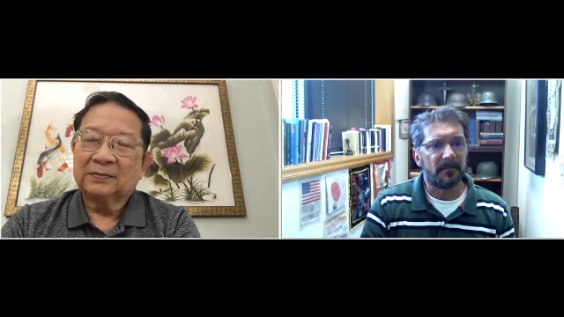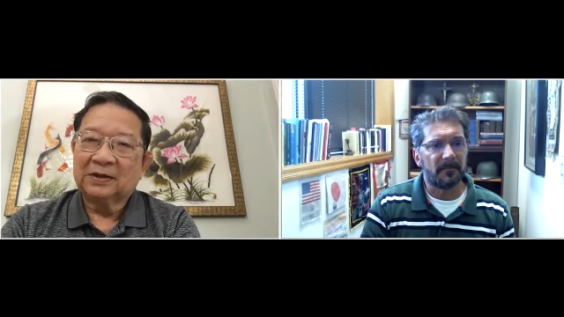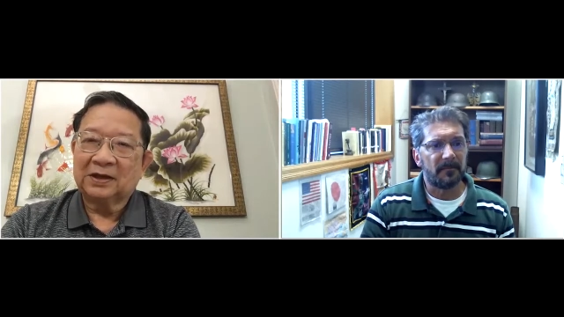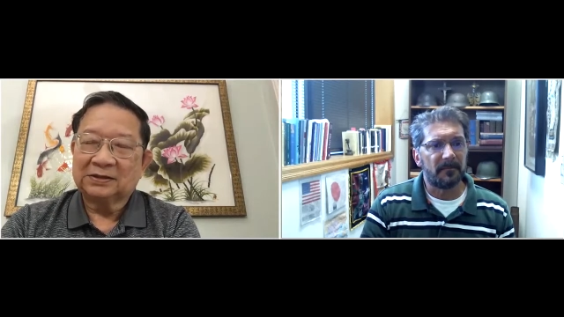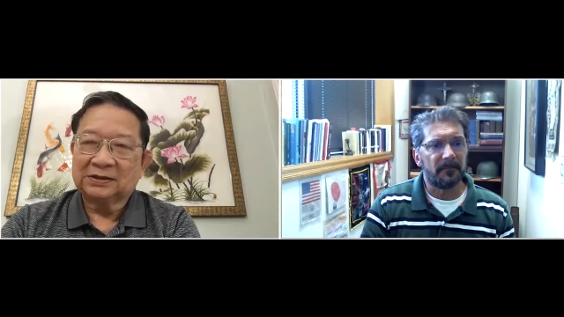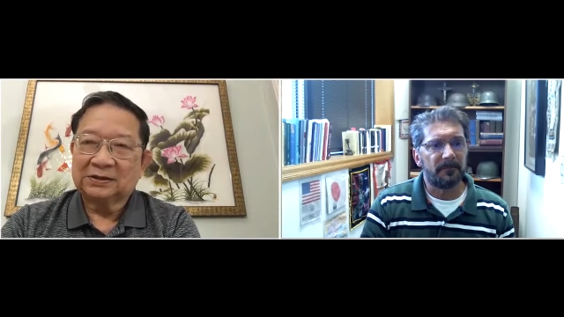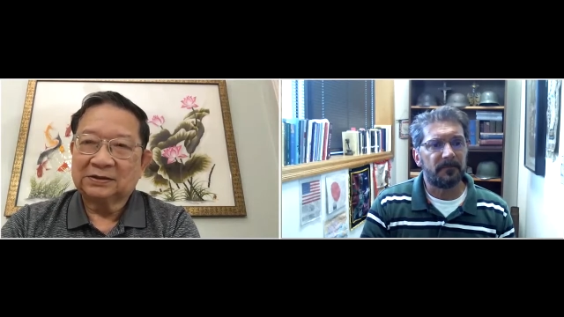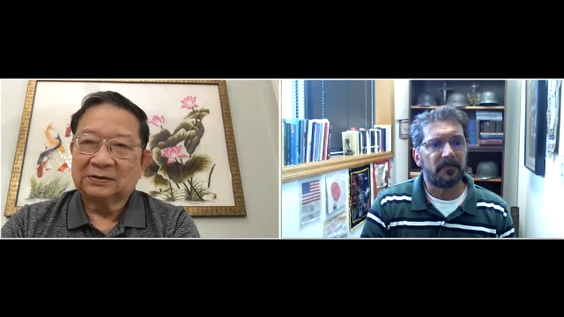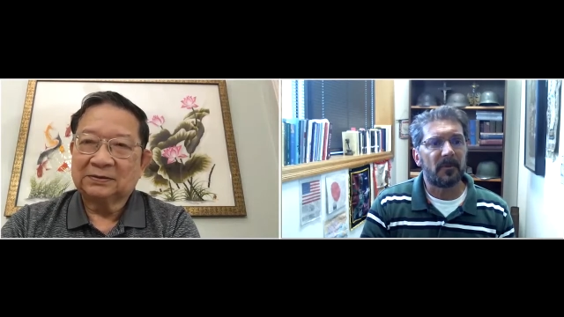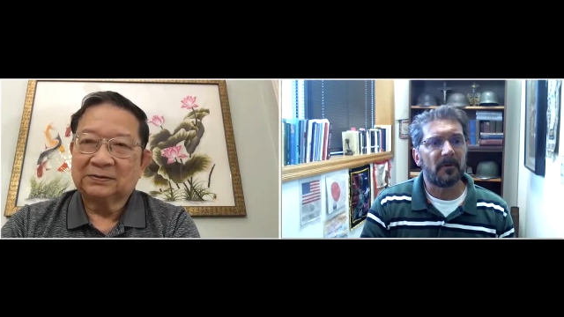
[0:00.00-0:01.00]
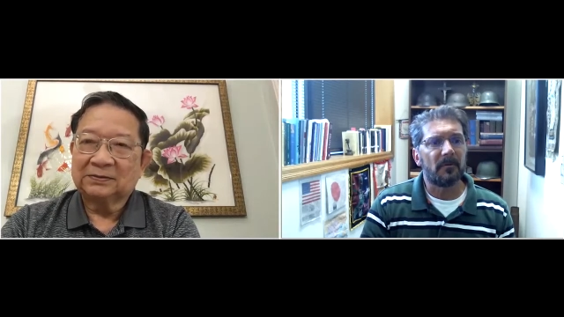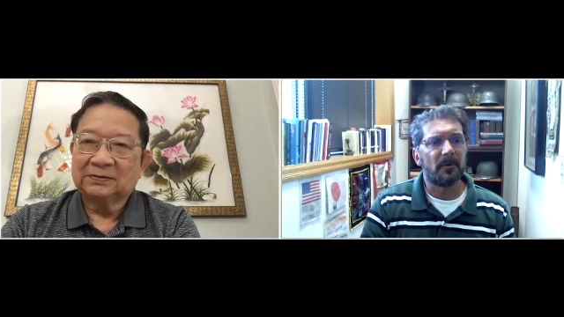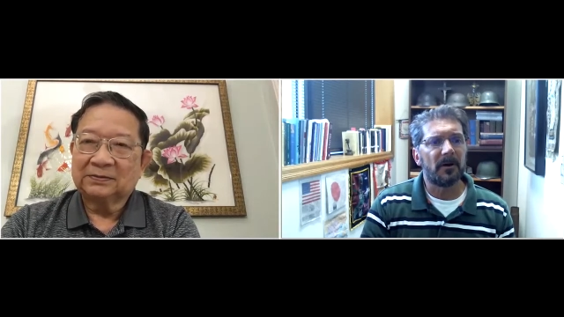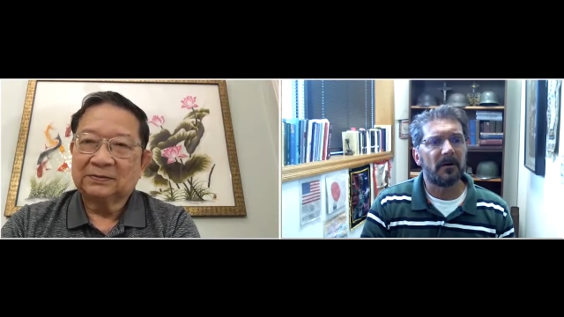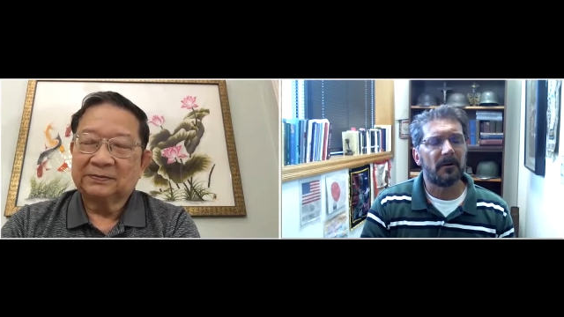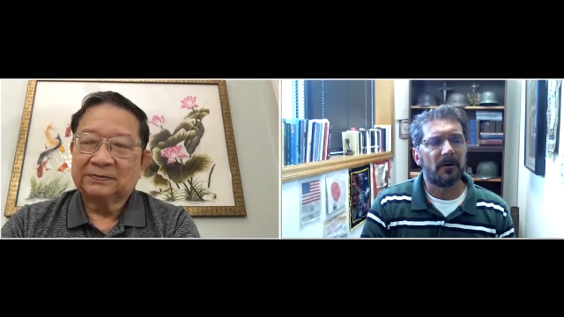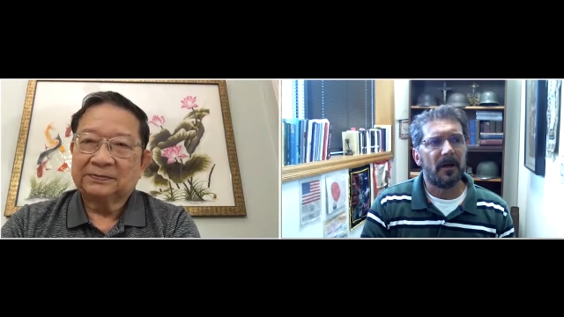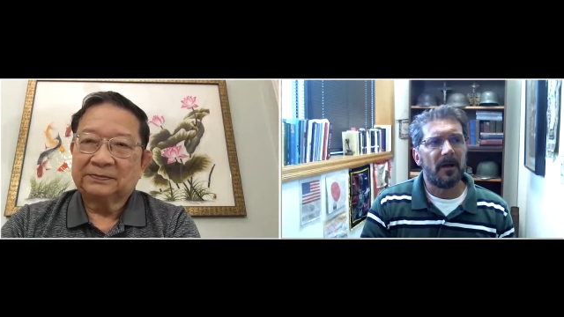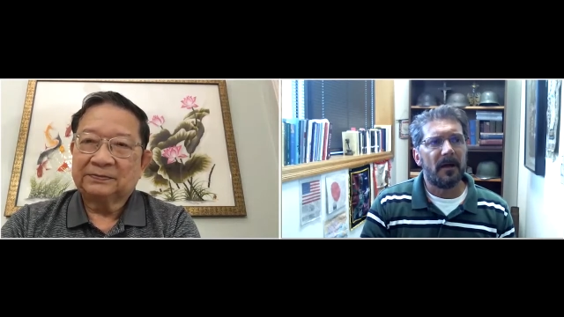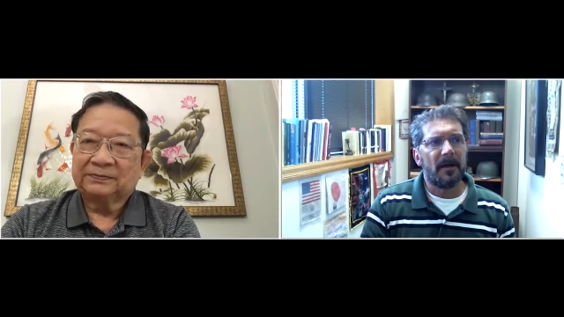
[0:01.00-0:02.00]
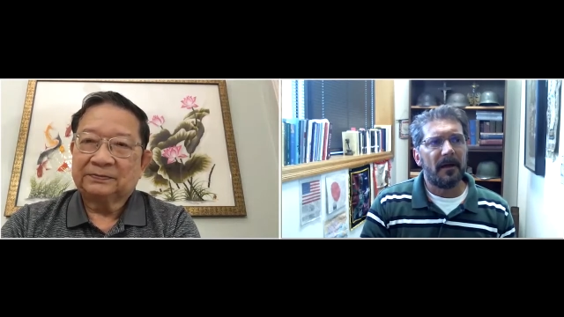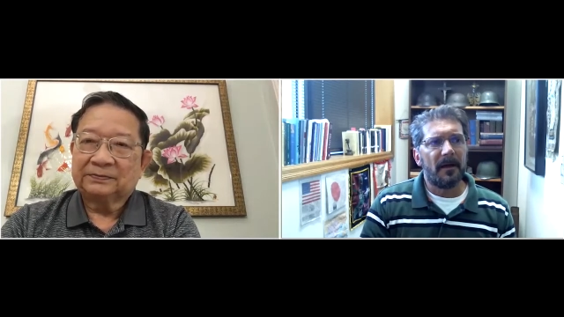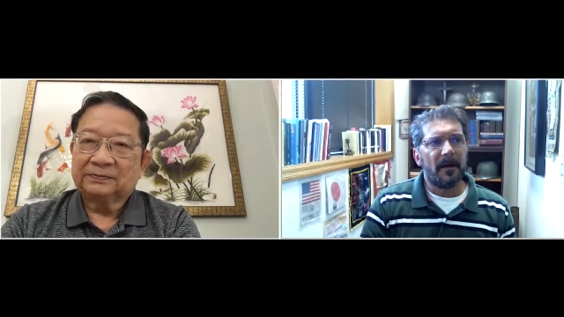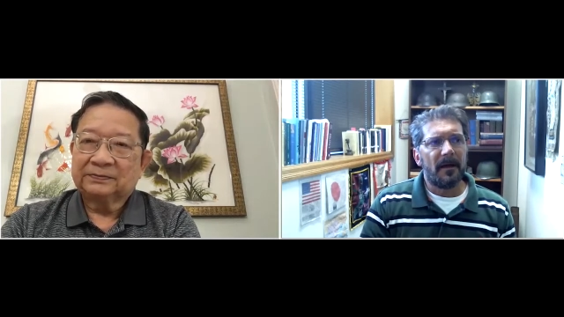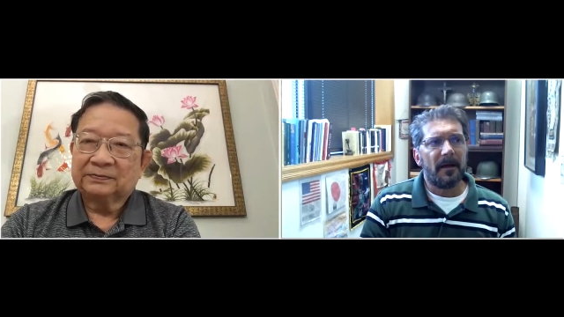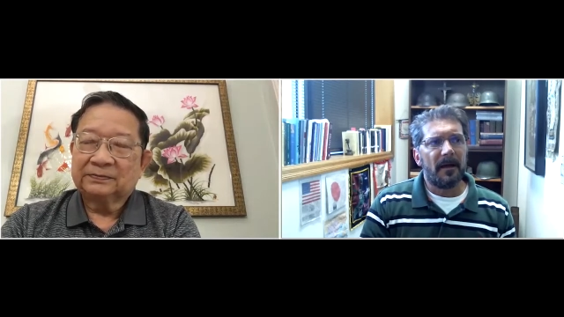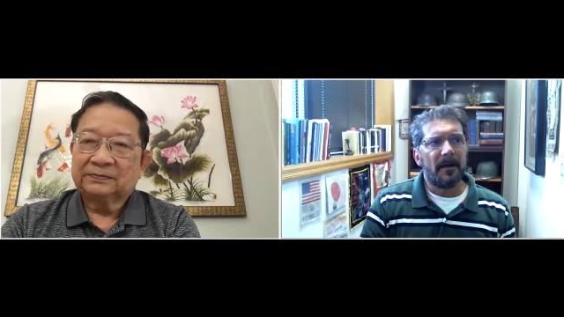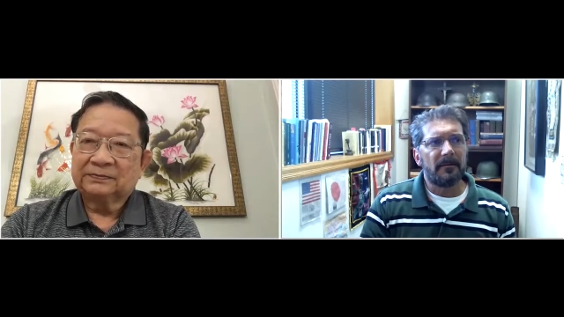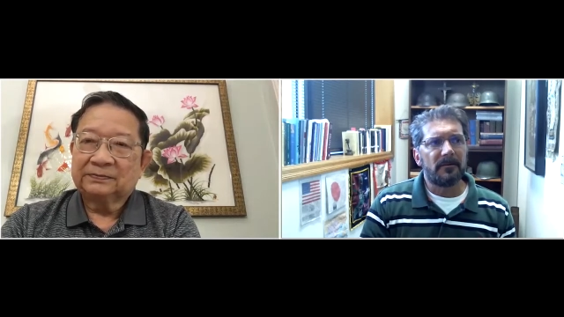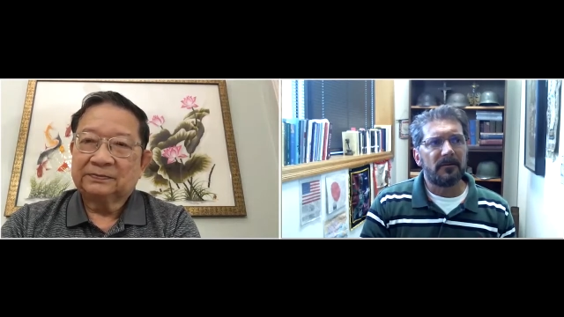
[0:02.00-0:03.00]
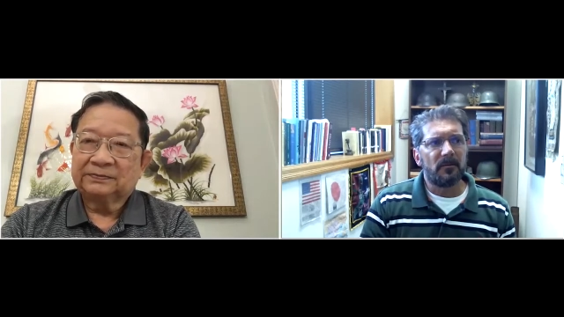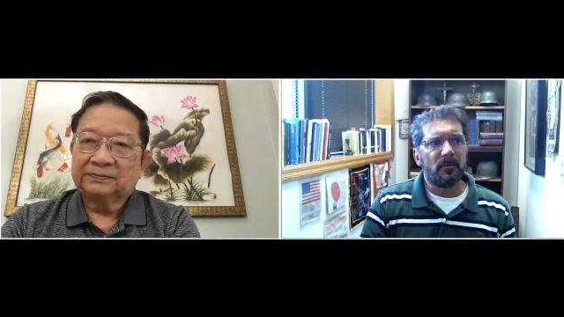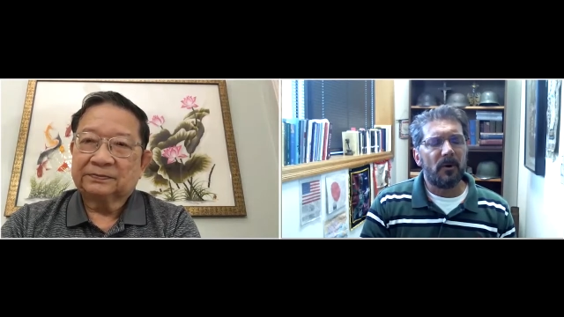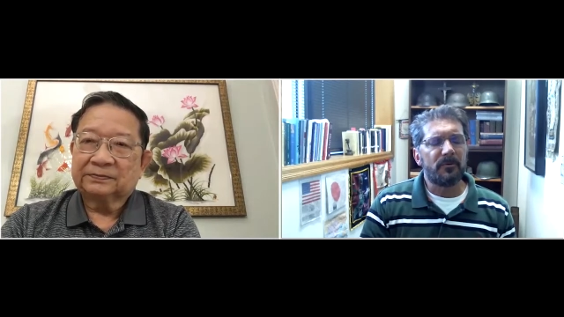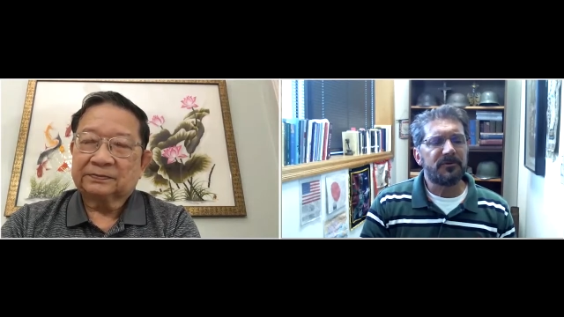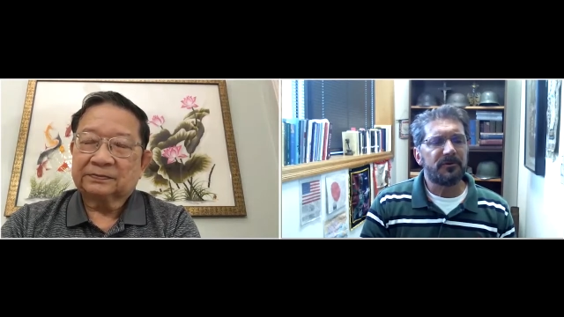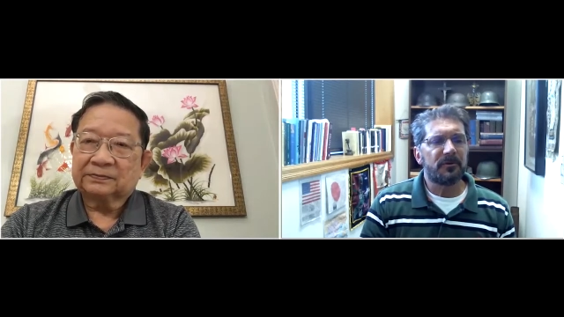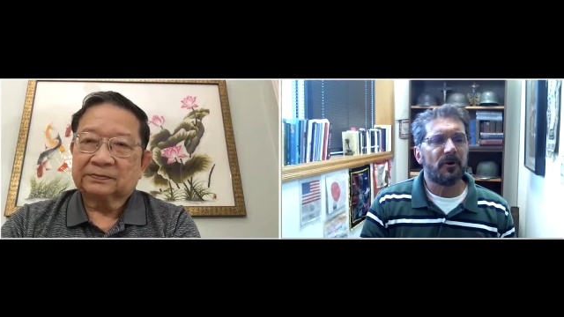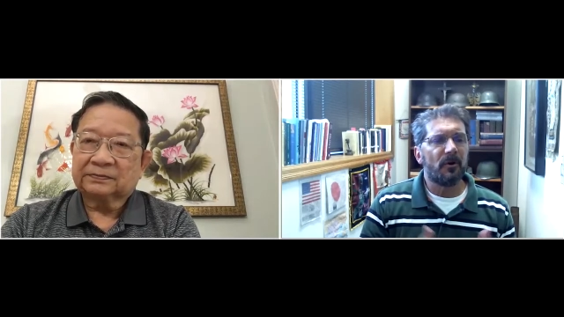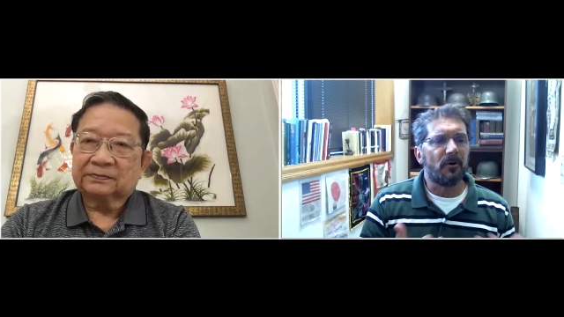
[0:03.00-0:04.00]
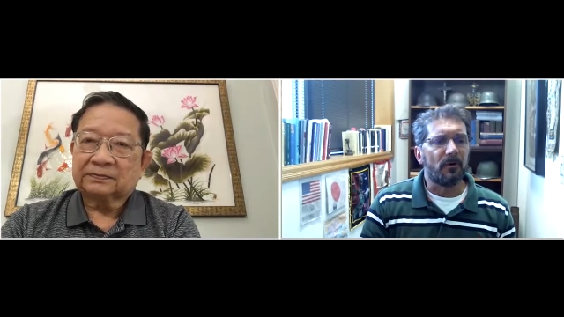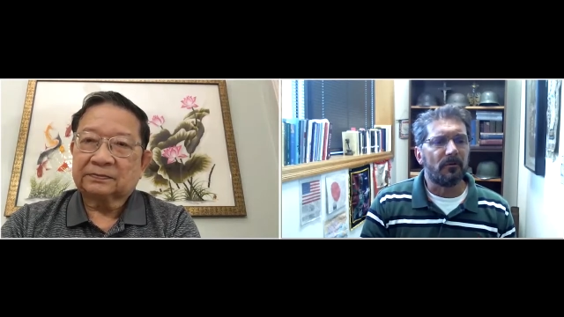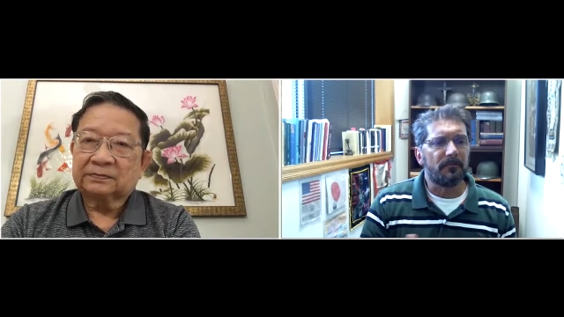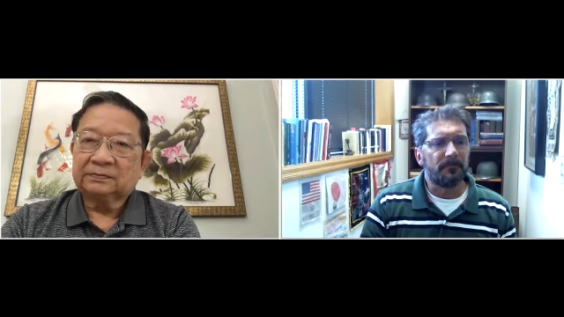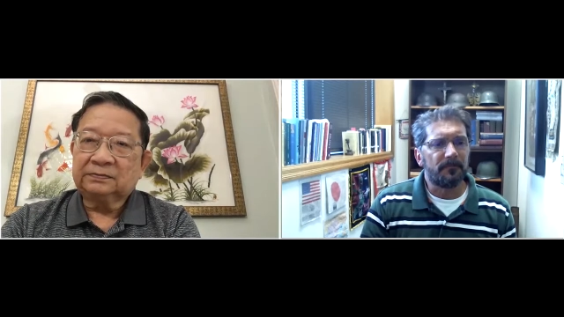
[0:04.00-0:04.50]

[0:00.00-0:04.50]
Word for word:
Speaker 1: Yes. Wow. And what was your goal?